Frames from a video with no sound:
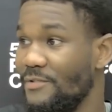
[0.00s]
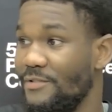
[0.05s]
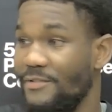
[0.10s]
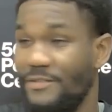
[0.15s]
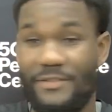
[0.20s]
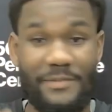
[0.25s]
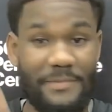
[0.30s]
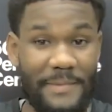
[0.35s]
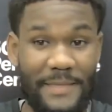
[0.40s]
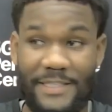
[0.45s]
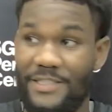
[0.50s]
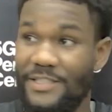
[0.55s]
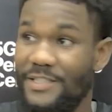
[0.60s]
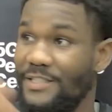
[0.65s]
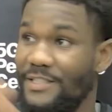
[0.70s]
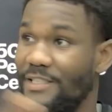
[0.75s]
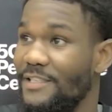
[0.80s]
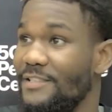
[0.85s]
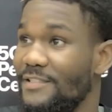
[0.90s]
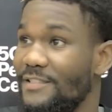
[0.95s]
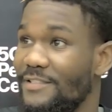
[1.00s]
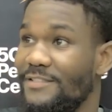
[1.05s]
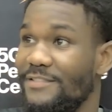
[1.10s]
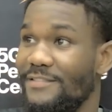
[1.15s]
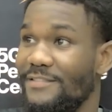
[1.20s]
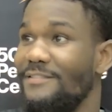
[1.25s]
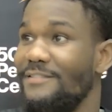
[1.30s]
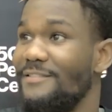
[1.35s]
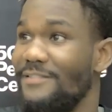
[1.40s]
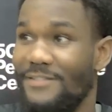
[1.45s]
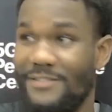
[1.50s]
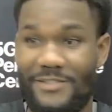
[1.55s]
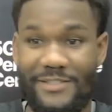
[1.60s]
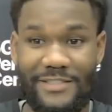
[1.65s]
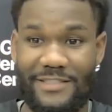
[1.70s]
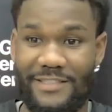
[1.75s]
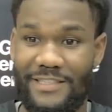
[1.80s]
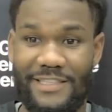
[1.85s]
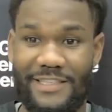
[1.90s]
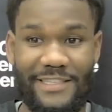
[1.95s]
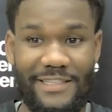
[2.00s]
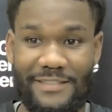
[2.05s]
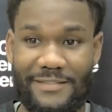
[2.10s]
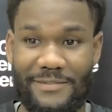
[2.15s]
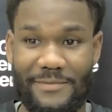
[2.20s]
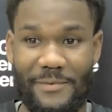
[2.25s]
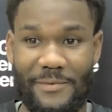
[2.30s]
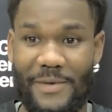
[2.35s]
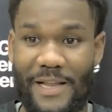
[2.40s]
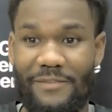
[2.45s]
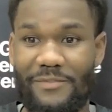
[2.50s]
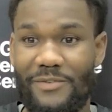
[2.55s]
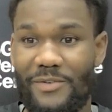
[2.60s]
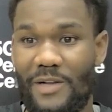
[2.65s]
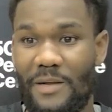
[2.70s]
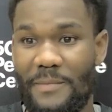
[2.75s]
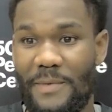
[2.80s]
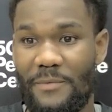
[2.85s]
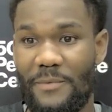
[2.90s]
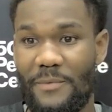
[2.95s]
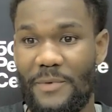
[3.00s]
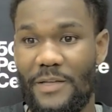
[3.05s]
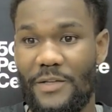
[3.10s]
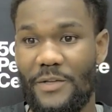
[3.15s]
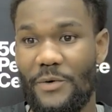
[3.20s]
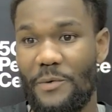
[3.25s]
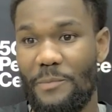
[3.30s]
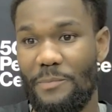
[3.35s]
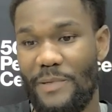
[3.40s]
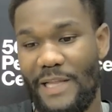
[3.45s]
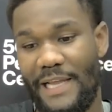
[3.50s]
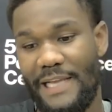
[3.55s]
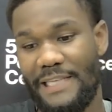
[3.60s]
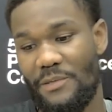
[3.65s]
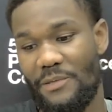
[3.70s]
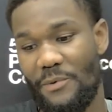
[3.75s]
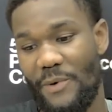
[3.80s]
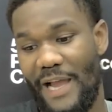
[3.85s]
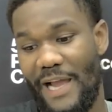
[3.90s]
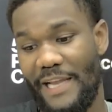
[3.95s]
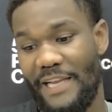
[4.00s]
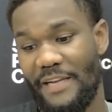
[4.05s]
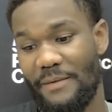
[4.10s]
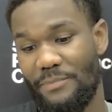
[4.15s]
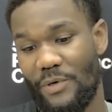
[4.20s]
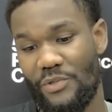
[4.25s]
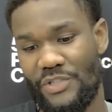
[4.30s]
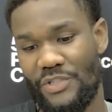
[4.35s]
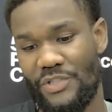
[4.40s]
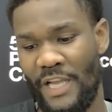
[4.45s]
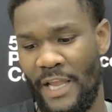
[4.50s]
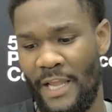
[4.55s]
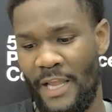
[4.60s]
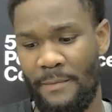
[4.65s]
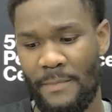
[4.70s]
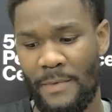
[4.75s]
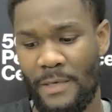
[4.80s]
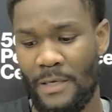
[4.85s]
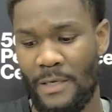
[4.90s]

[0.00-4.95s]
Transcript: You can see it whenever. I mean, when the dude plays, the way how he approached the game.